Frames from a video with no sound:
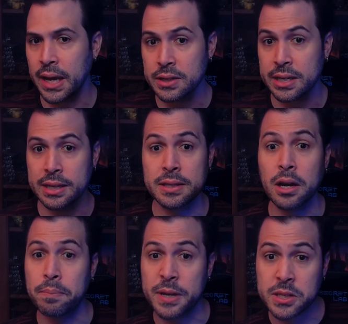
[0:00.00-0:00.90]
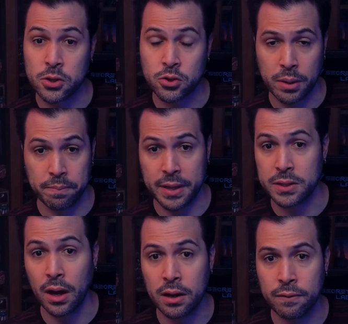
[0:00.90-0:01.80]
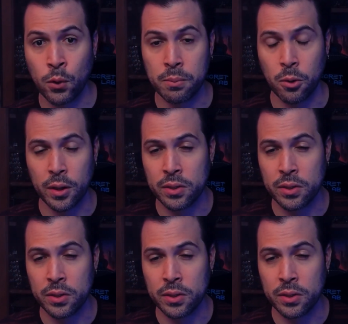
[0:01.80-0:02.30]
else has their business trip that's unavoidable?